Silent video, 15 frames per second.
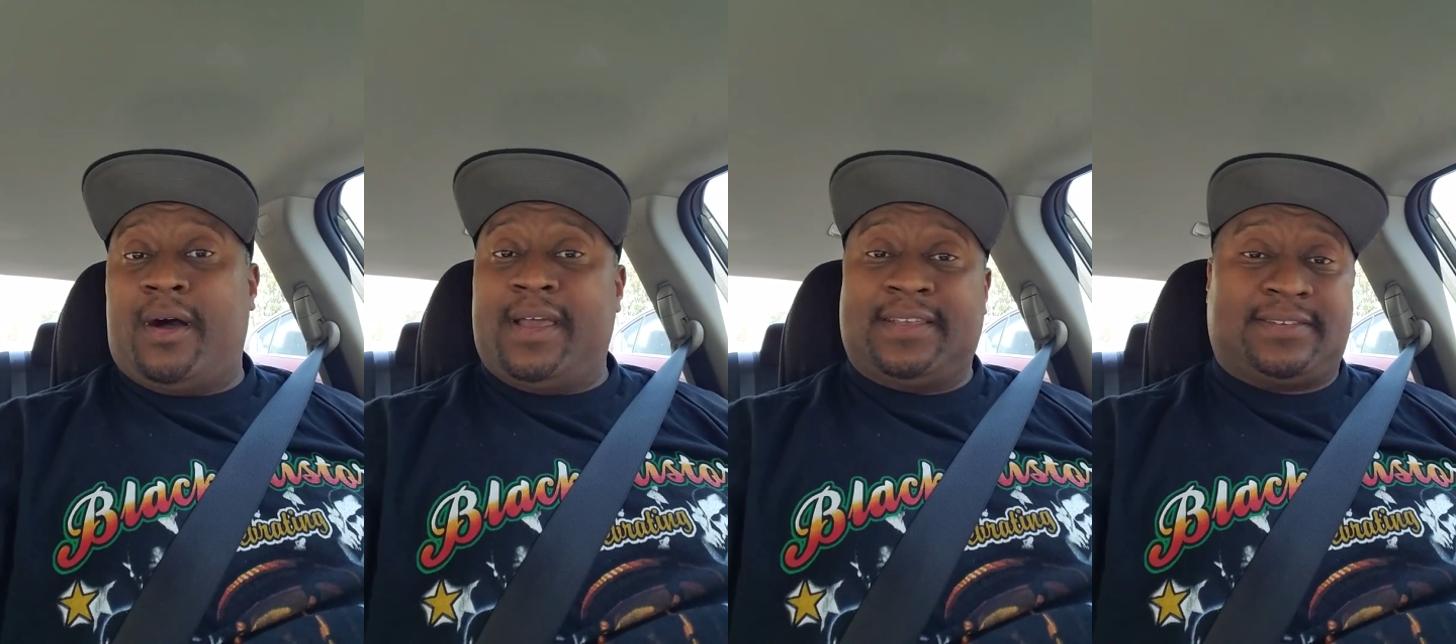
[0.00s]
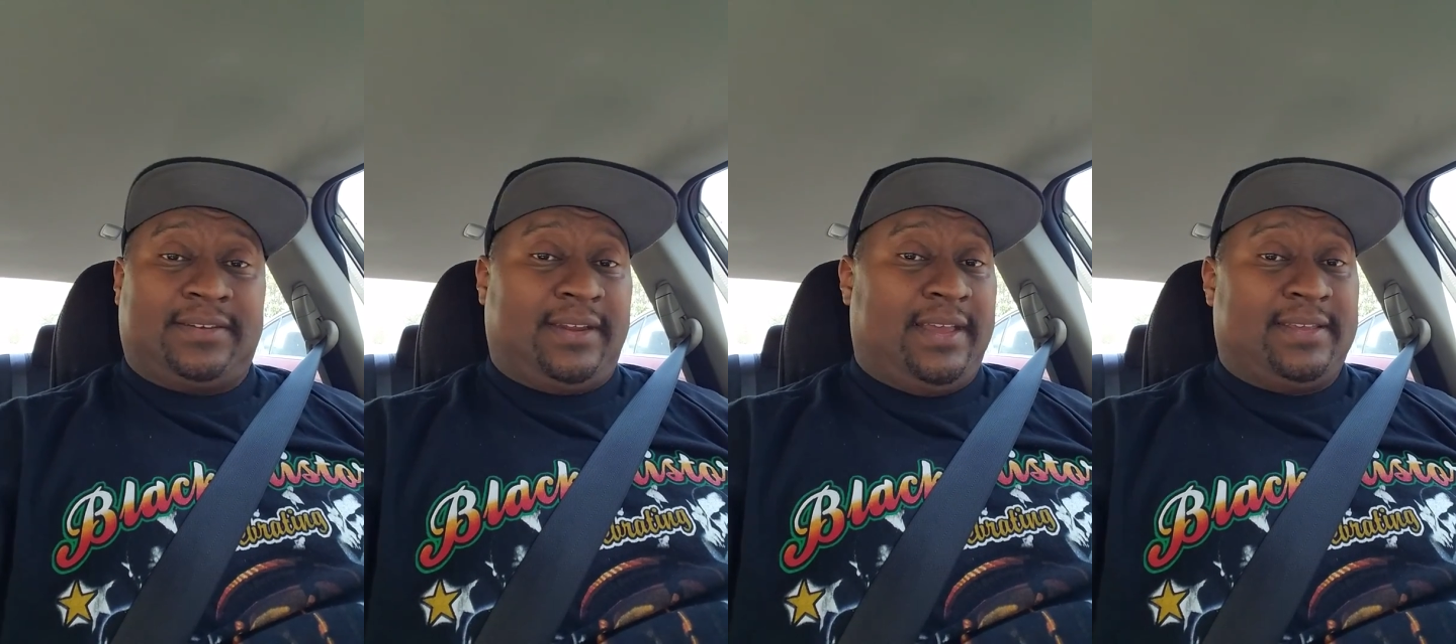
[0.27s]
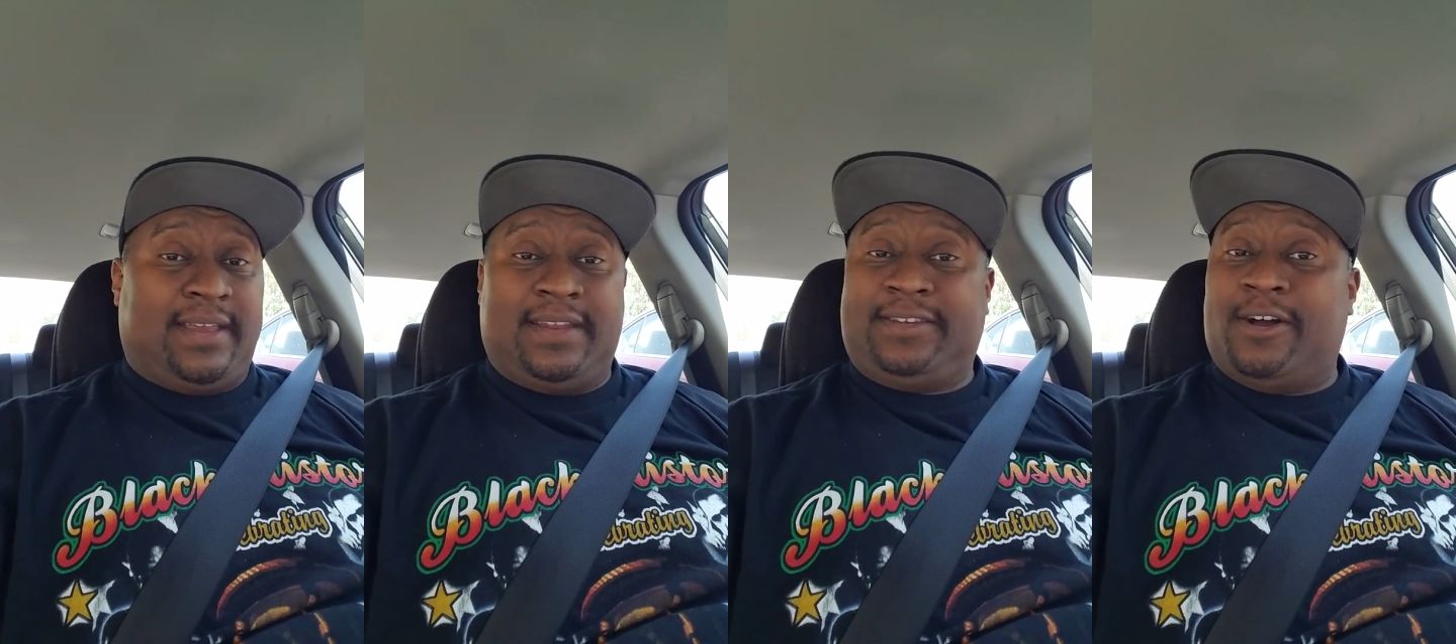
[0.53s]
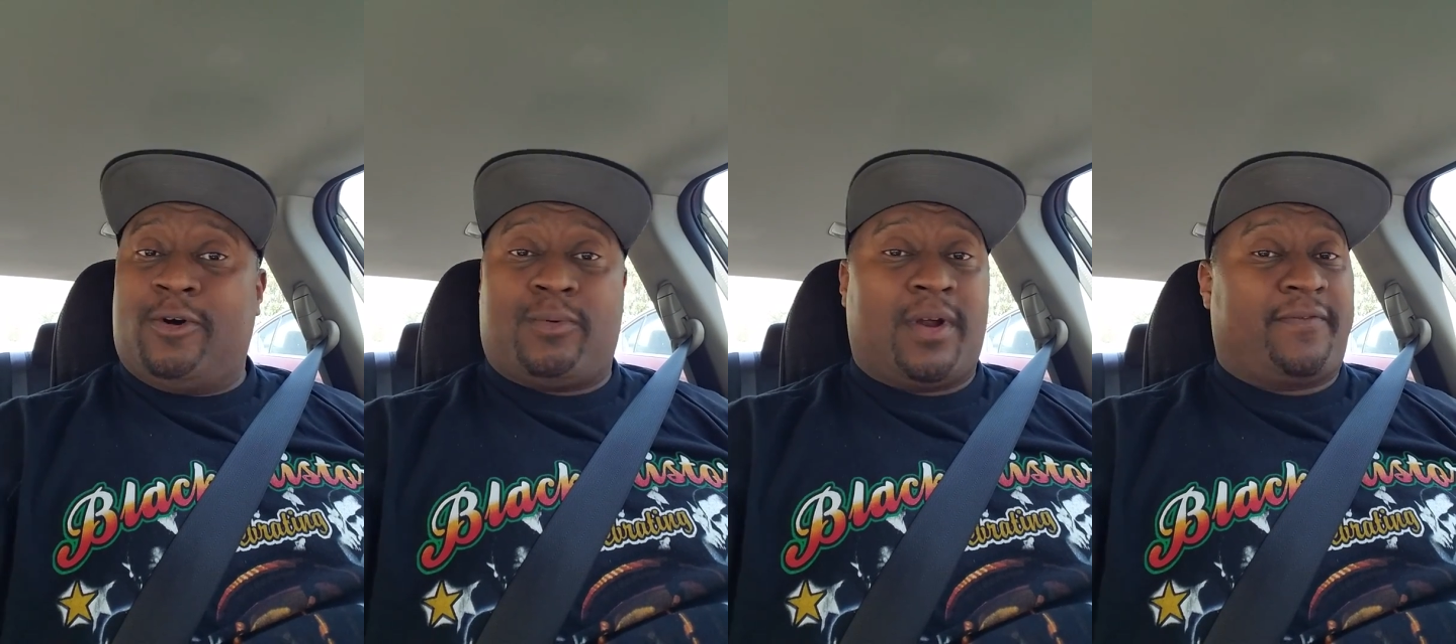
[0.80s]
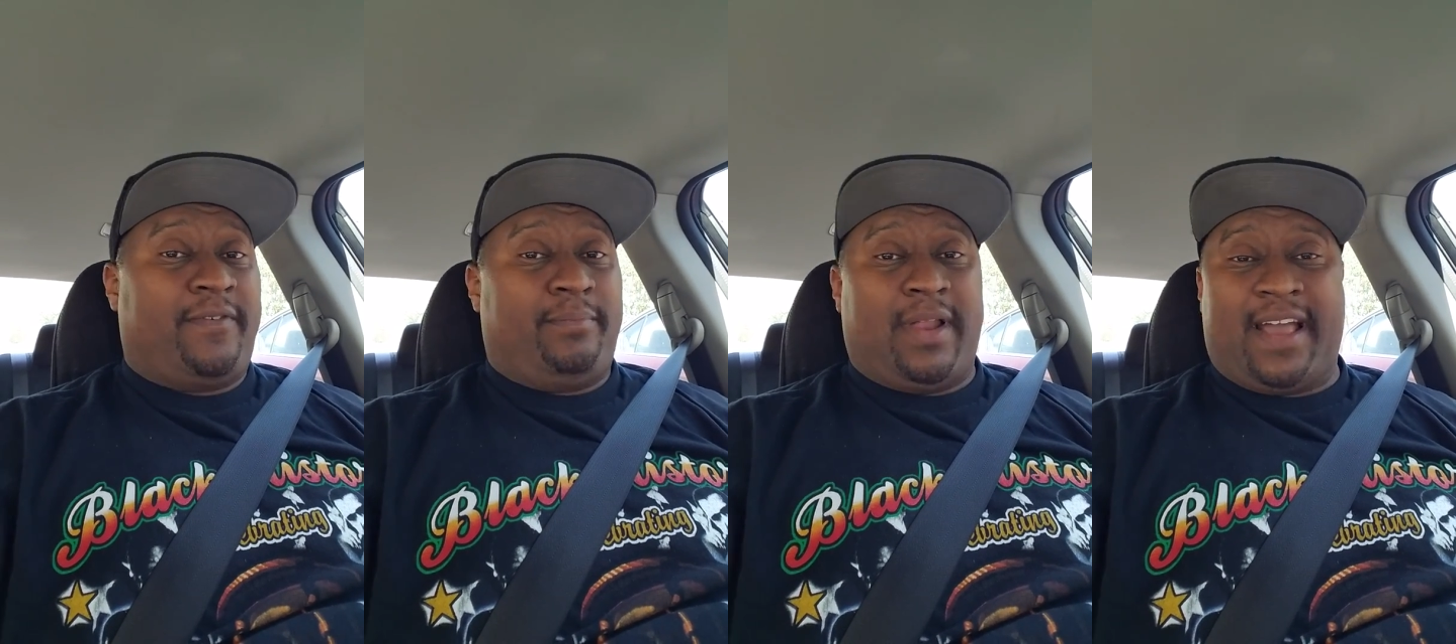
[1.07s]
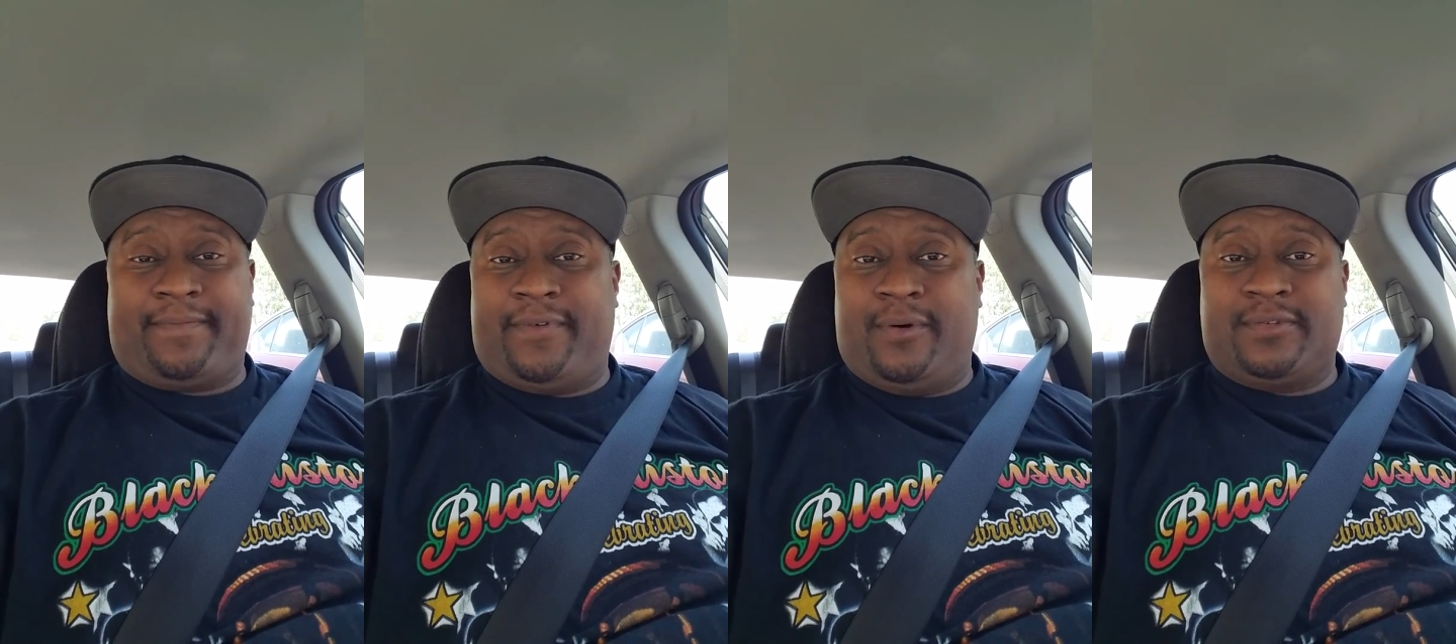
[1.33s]
it don't work for
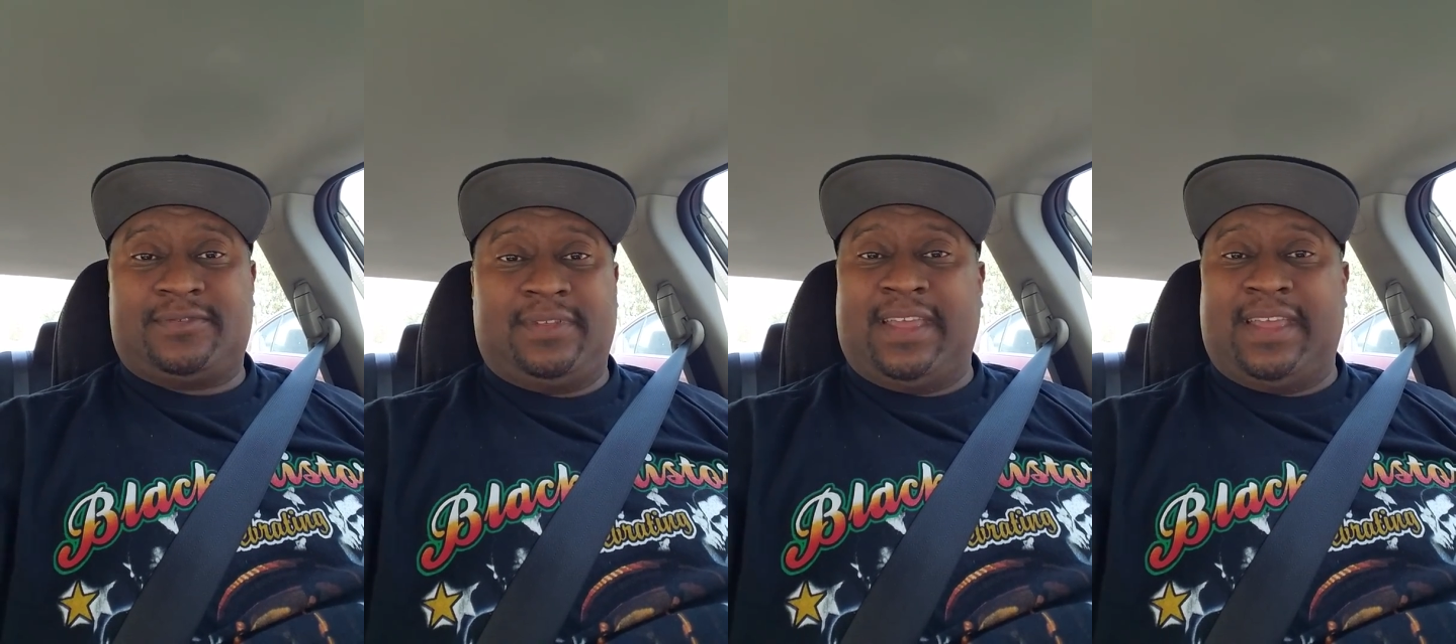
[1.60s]
black folks.